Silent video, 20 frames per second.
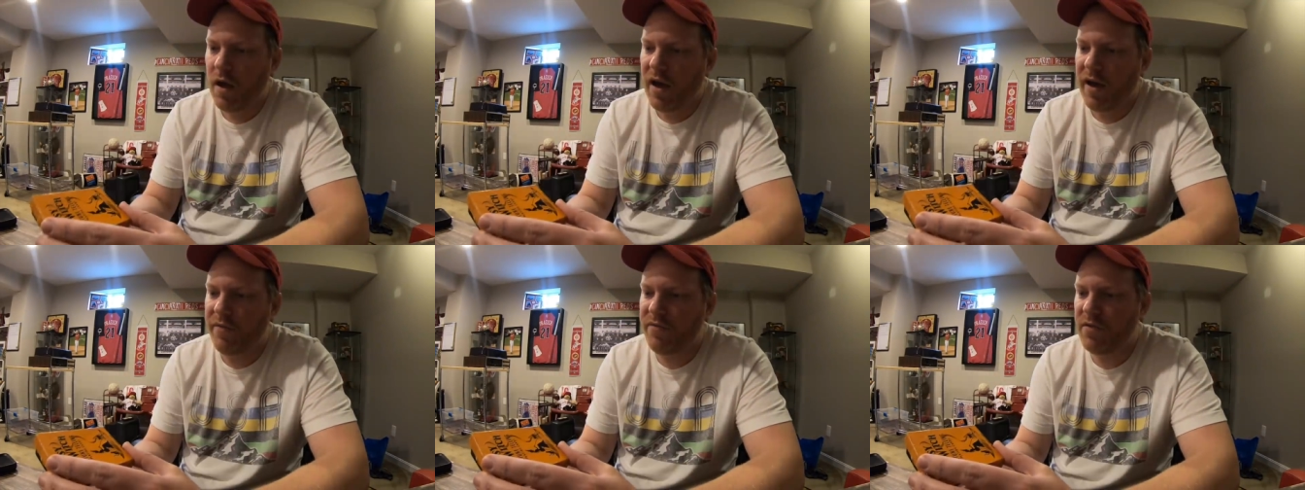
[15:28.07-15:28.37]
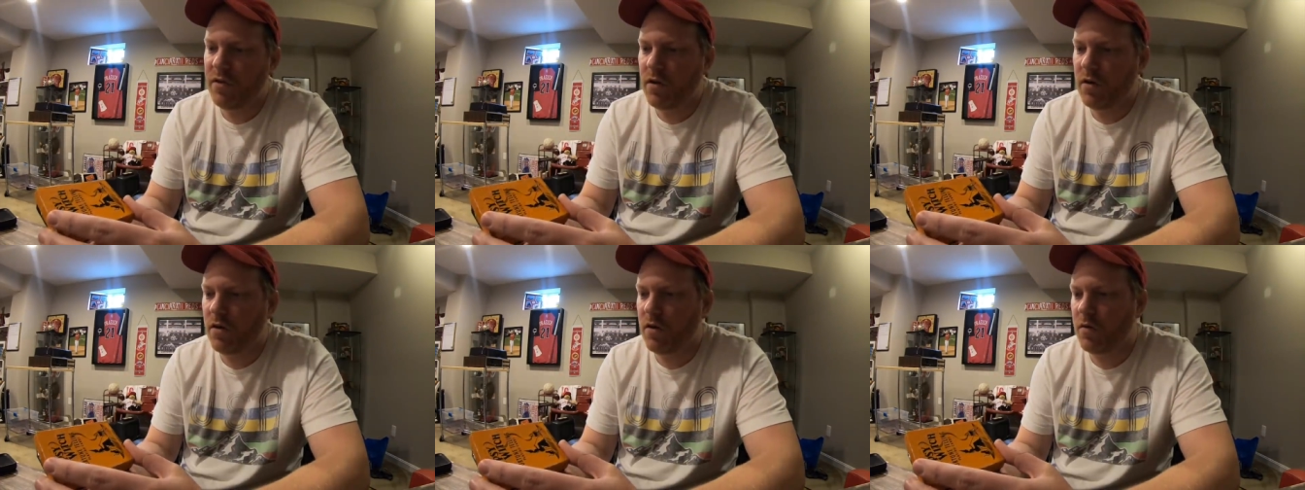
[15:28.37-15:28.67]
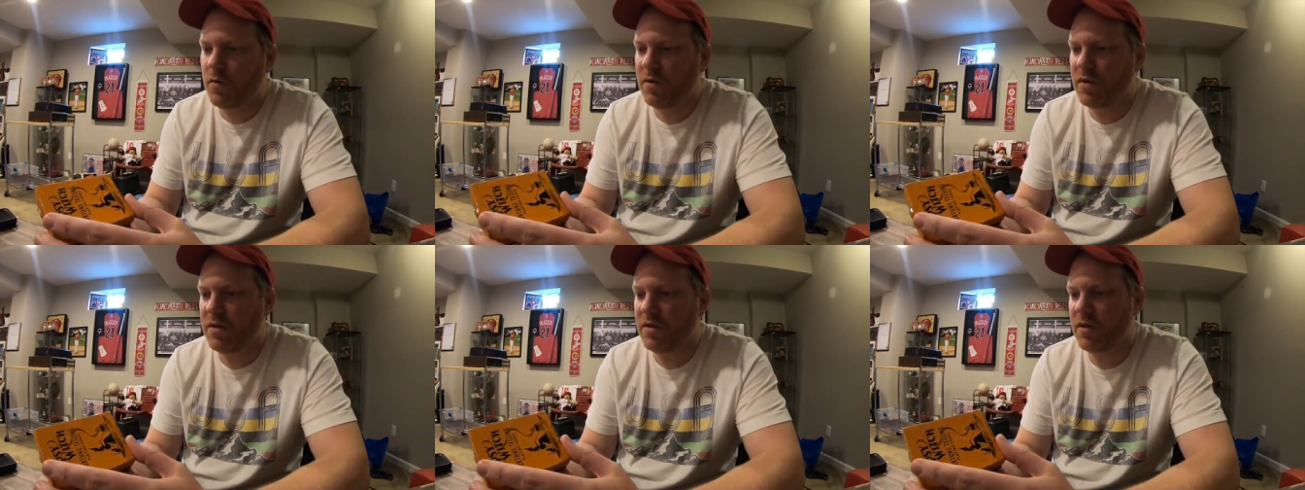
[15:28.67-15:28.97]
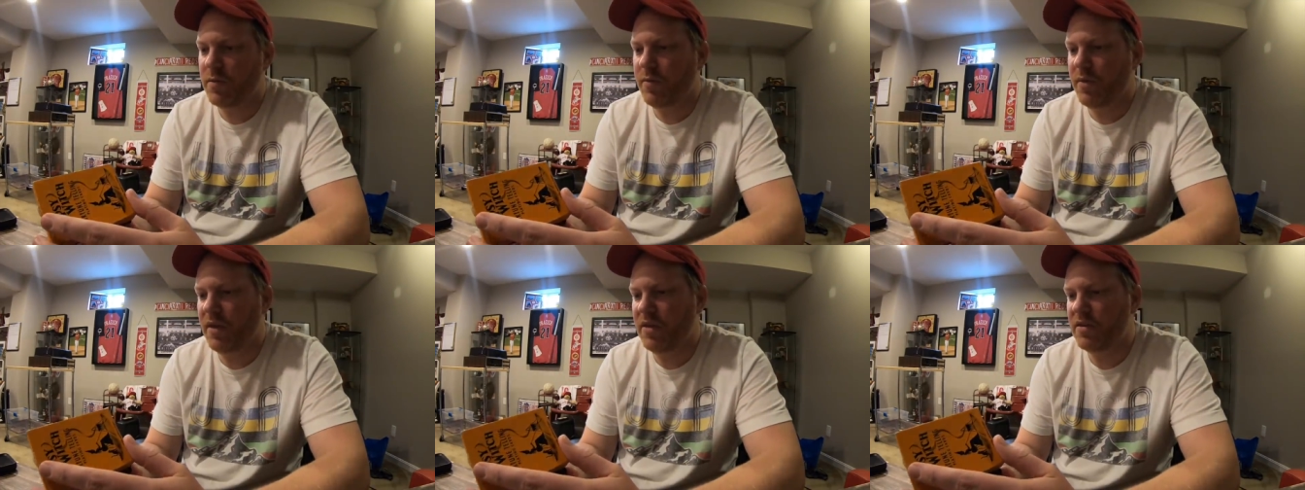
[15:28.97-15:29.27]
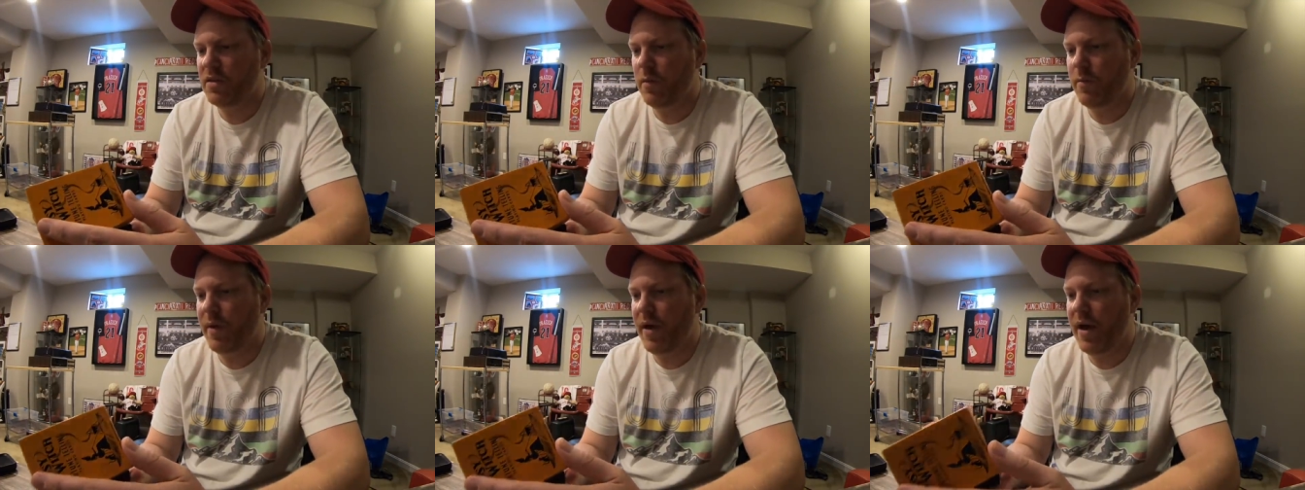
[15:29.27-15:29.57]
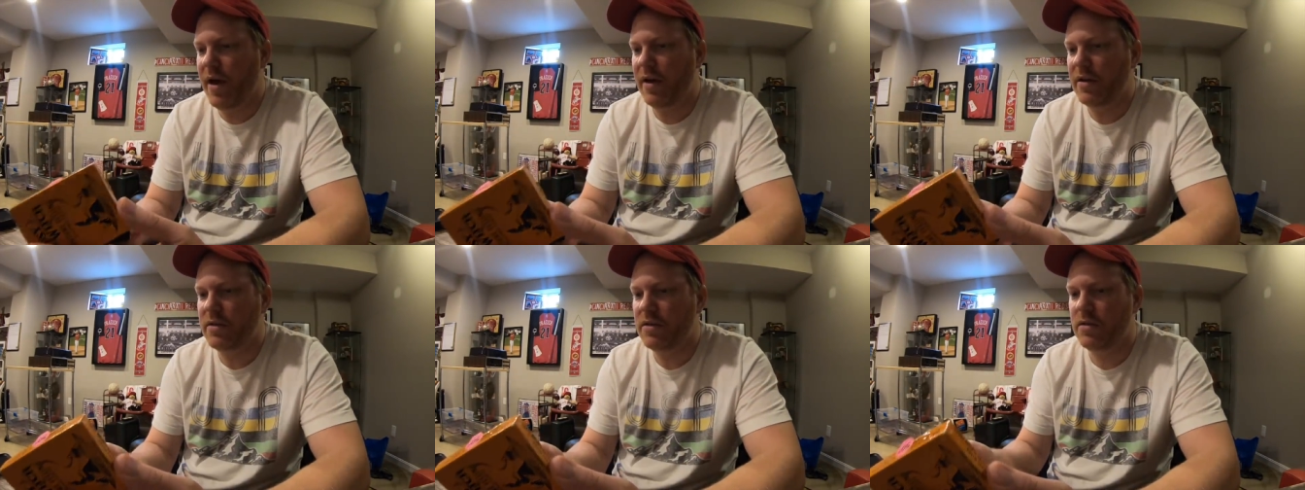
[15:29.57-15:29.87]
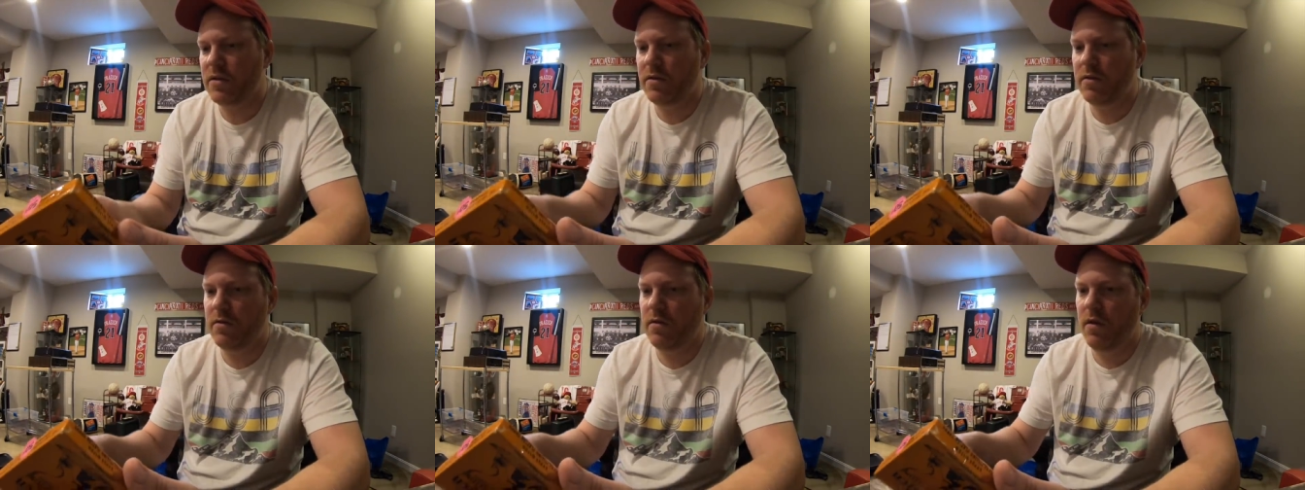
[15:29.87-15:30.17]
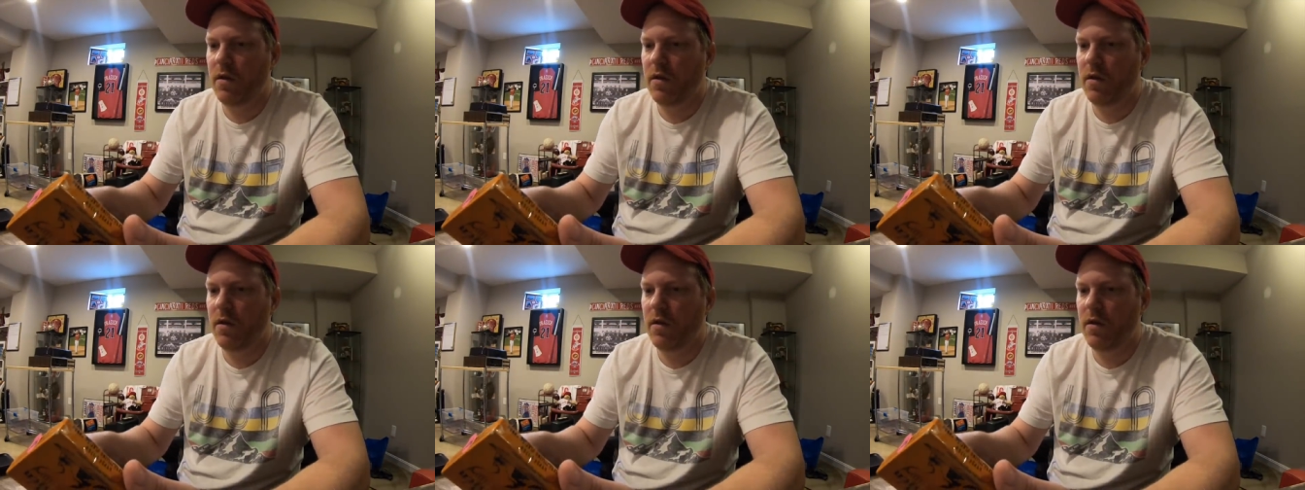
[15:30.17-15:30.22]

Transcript: I've done good with some of these in the past.